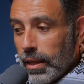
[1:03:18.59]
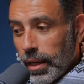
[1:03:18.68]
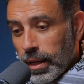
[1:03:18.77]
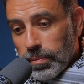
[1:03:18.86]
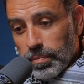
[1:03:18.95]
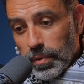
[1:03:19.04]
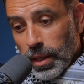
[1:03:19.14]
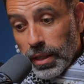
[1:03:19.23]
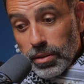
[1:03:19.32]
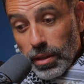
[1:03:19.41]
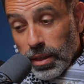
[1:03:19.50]

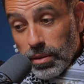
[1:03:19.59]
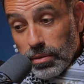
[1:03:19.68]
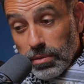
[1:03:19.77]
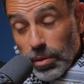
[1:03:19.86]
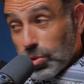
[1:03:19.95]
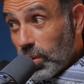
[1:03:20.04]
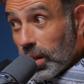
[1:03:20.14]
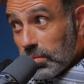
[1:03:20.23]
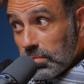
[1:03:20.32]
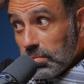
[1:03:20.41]
And he was right.